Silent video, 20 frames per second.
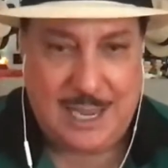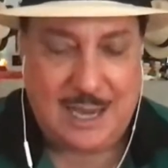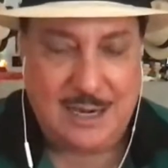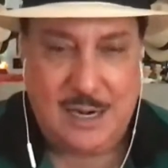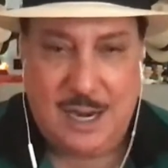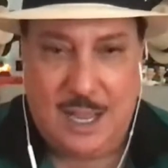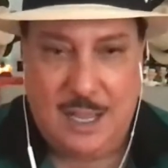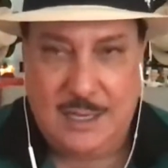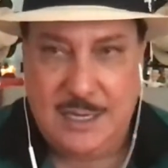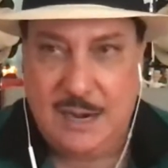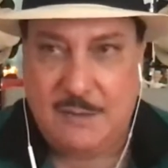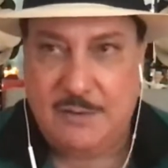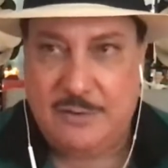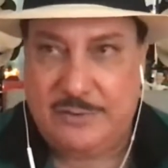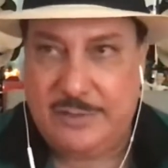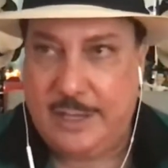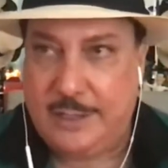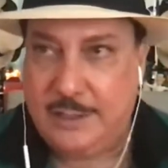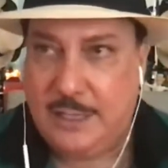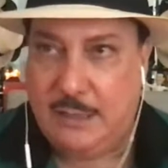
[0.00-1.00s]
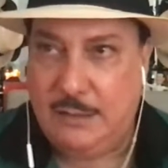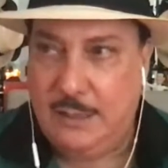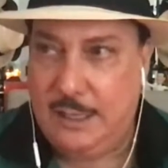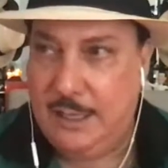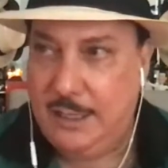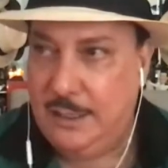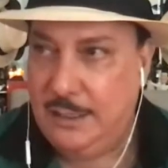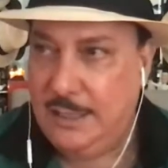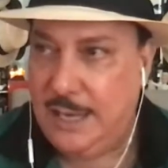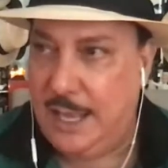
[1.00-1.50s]
I never say
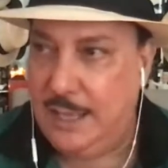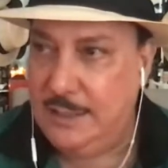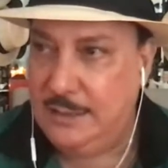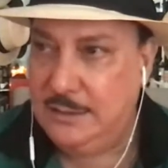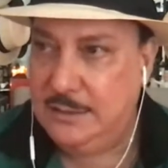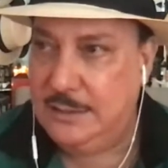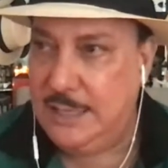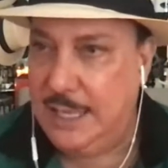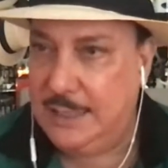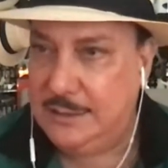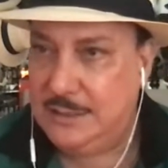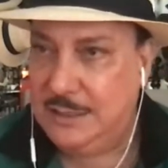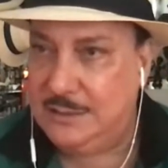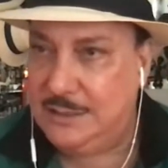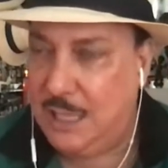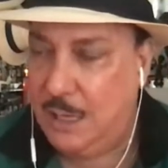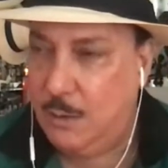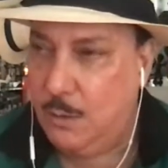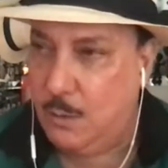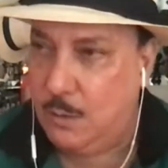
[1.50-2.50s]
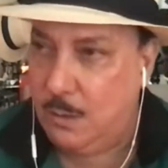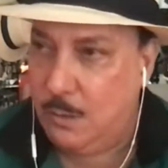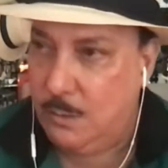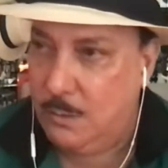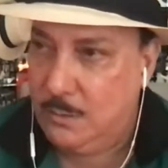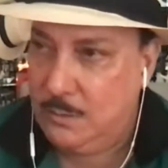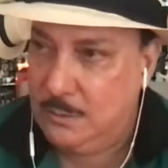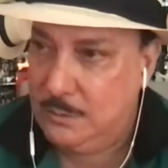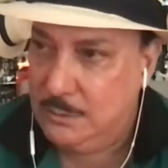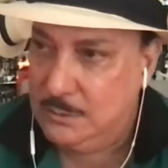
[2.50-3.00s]
that. Not that they
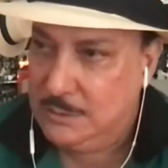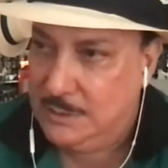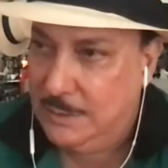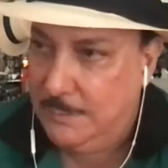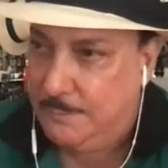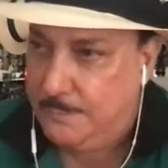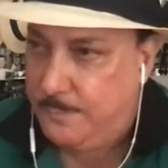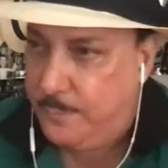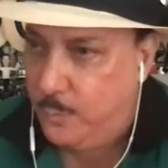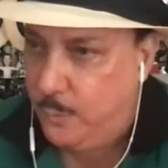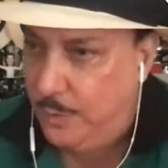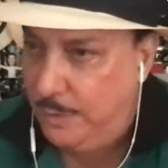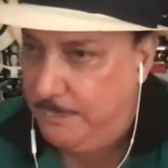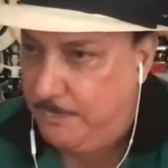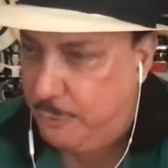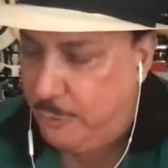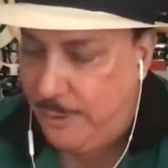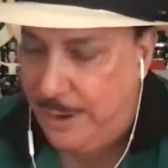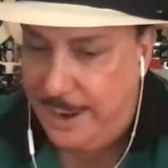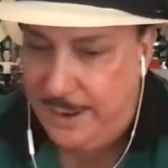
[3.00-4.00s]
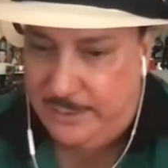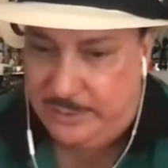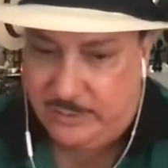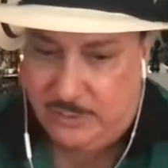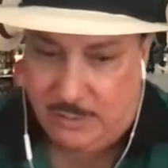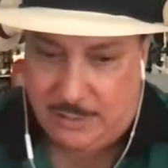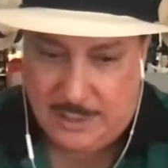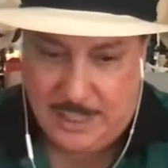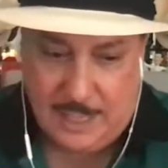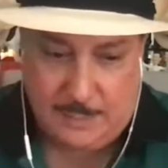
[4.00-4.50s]
were repressed
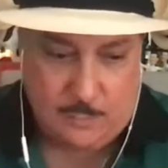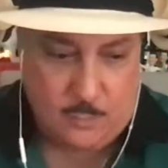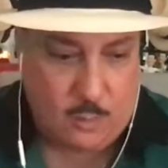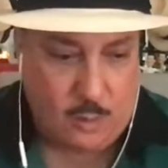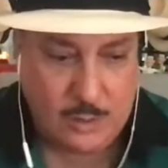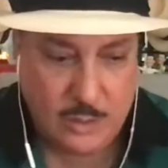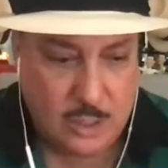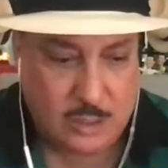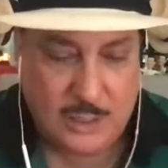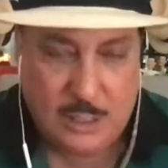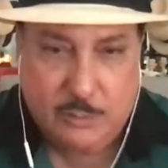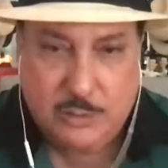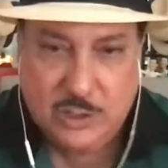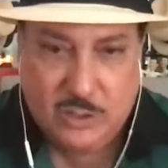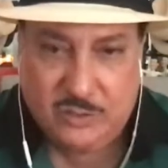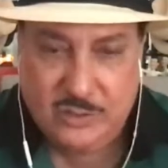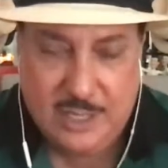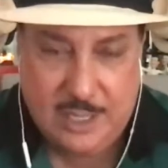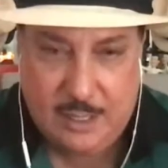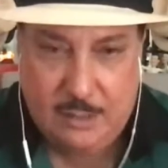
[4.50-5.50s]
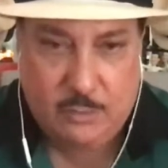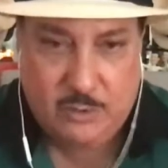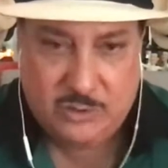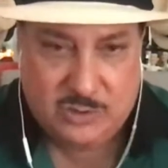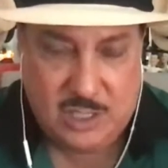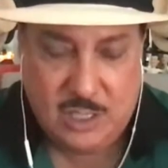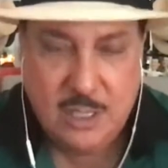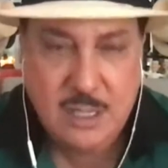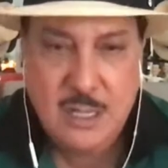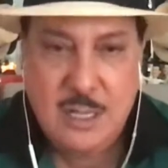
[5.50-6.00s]
or kept quiet. No, they were just. It was
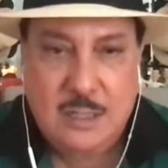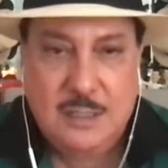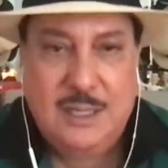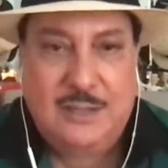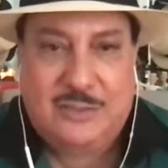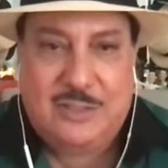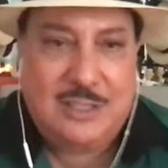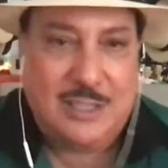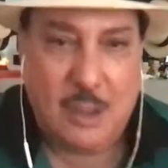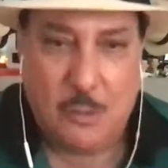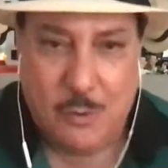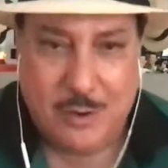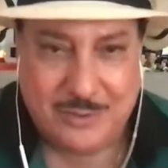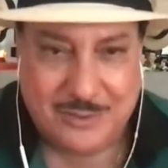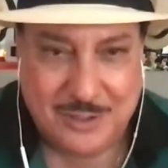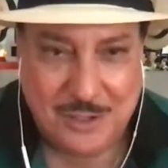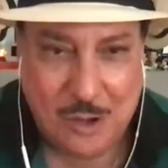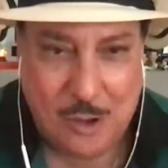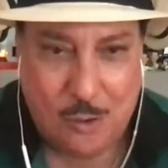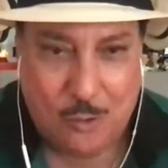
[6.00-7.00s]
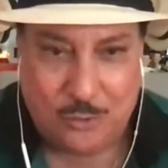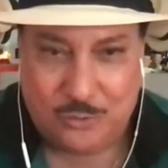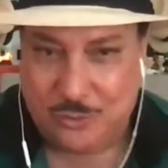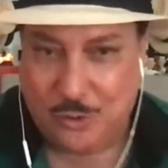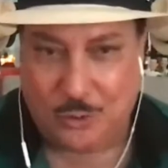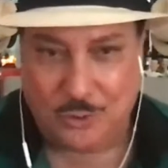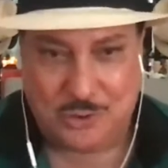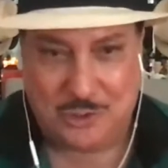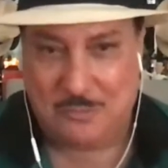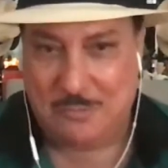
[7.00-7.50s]
just, listen. There was no
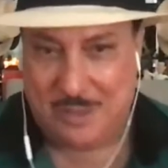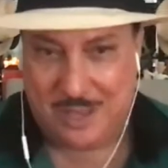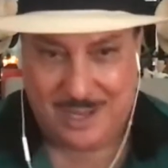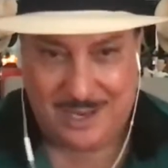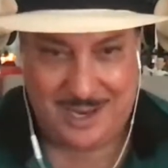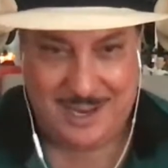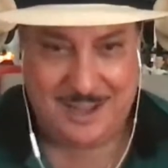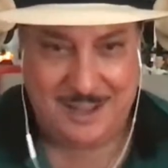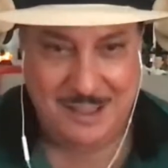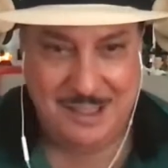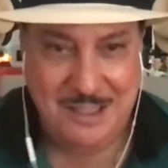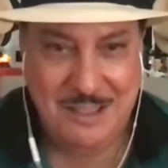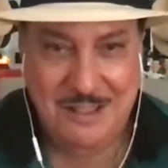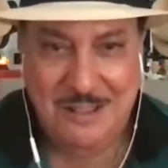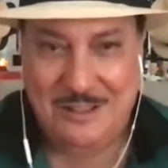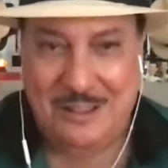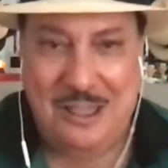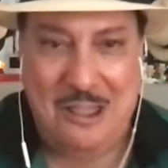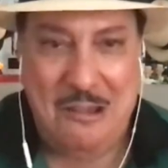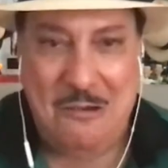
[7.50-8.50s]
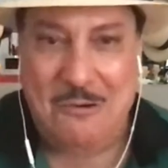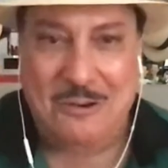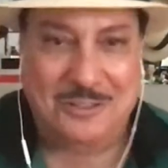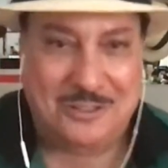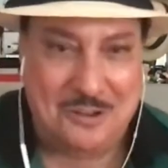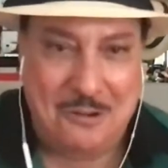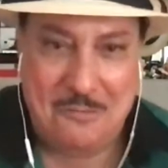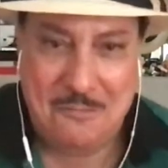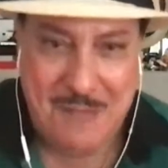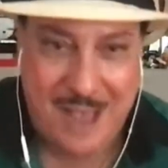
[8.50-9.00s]
social media. There
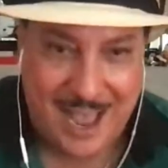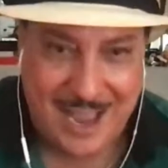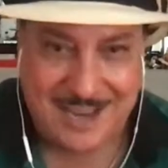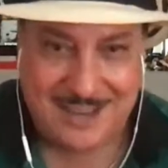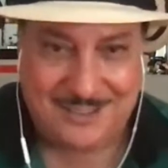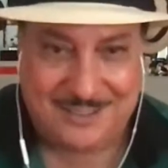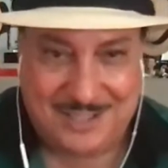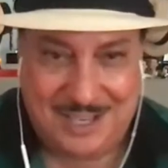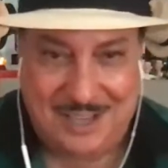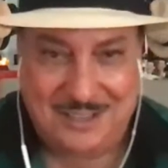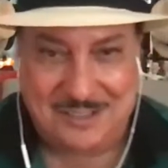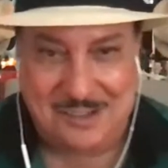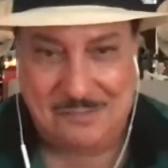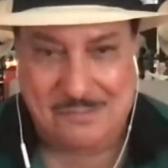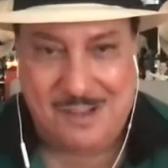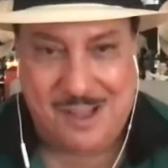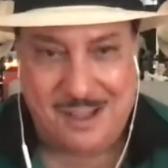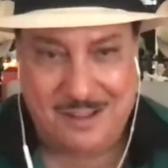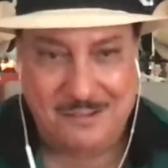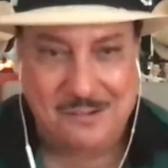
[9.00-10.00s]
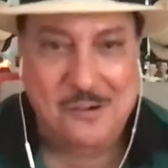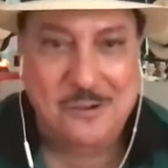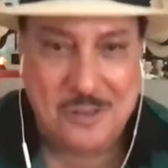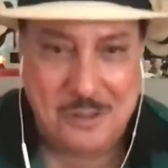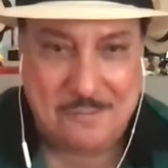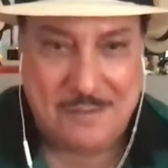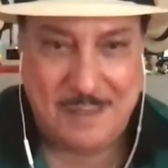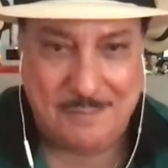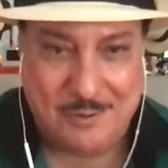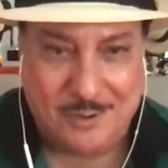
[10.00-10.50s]
was no magazines about who
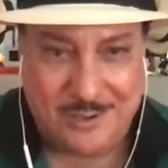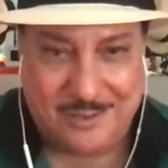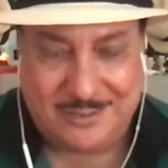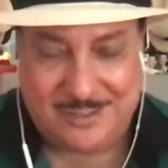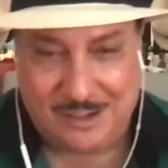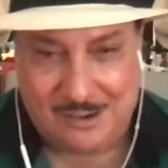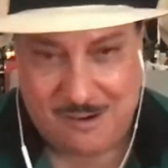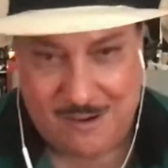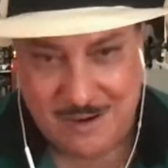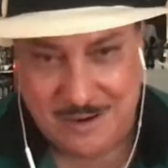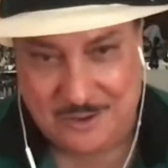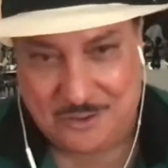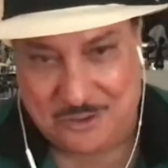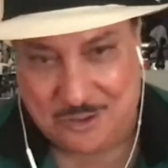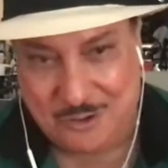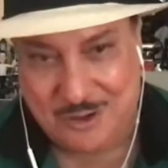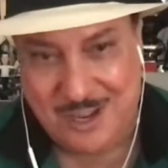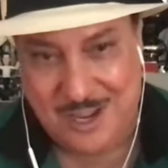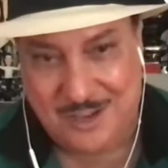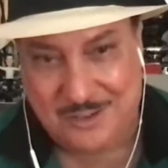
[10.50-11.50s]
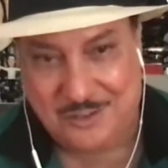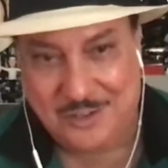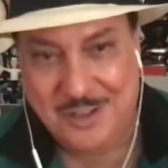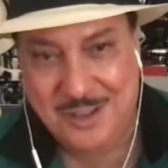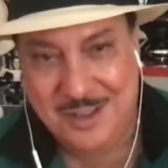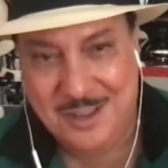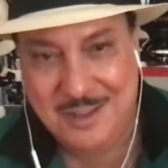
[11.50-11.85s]
the people in the cigar industry is.